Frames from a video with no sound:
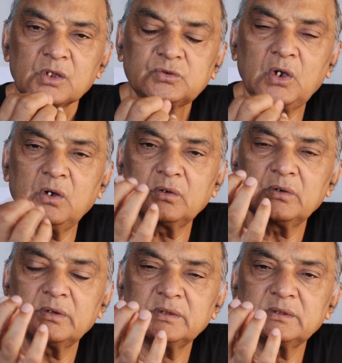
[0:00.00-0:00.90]

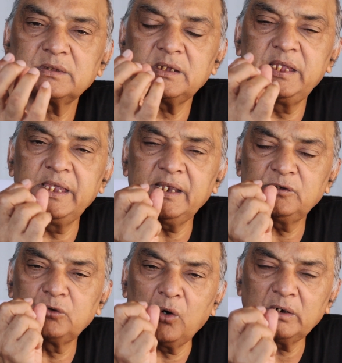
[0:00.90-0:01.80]
So he
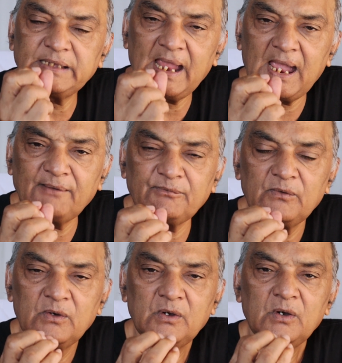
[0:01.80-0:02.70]
don't have
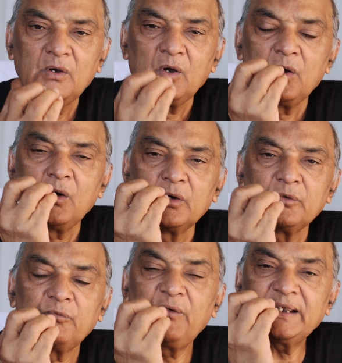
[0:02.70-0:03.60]

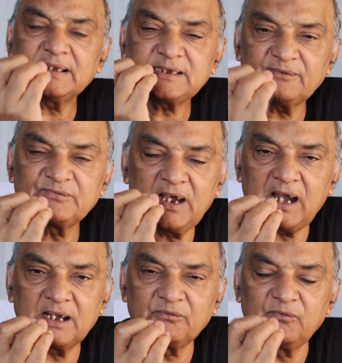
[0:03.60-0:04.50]
oneness of
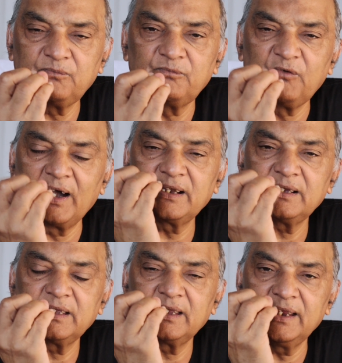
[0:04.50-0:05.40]
God
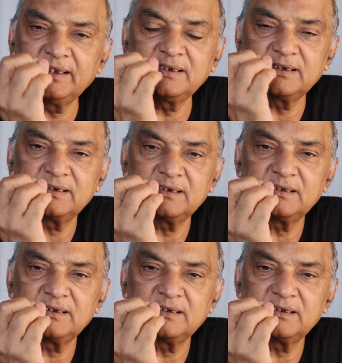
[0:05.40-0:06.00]
word in